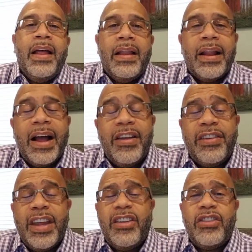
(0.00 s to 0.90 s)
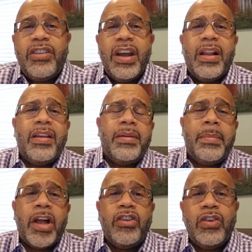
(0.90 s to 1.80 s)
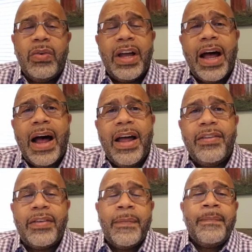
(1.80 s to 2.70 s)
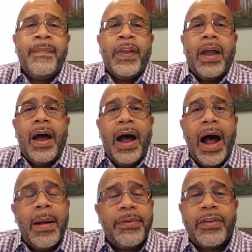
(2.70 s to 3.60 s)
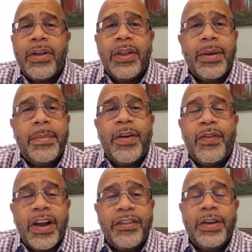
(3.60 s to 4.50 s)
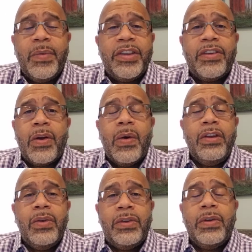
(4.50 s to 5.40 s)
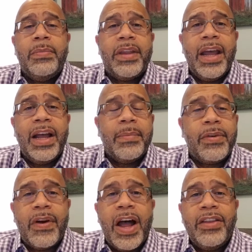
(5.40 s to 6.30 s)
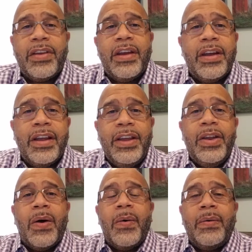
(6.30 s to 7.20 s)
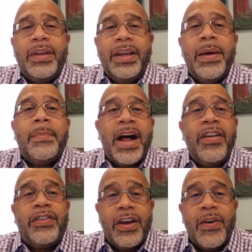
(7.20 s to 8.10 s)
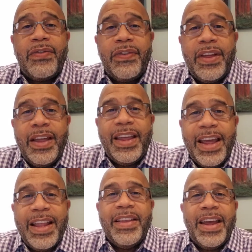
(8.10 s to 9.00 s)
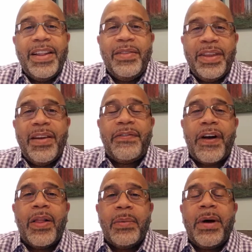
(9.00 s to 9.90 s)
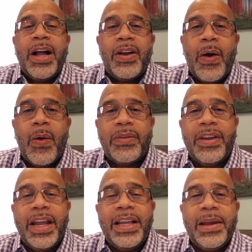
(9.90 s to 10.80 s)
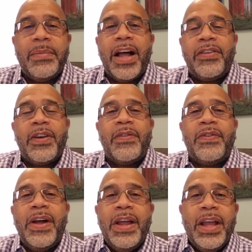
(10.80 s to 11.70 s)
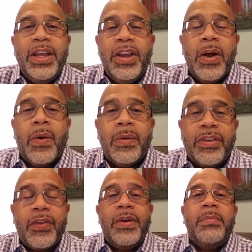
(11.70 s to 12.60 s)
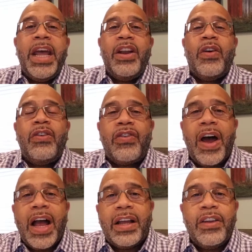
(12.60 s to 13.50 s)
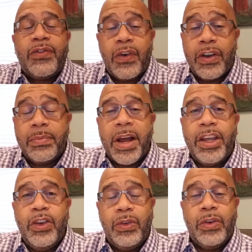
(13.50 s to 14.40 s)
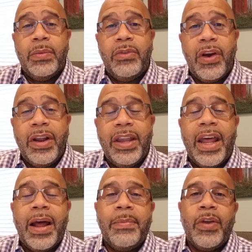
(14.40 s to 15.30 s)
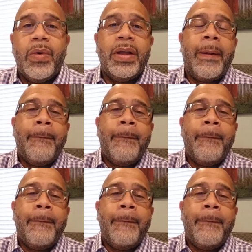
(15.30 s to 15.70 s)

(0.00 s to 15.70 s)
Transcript: Like I said, this channel is about you guys. I'm still a little bit rusty with this whole YouTube thing. I'm trying to, get myself and follow my goals and get myself, to remain on track as far as my YouTube journey that I'm doing.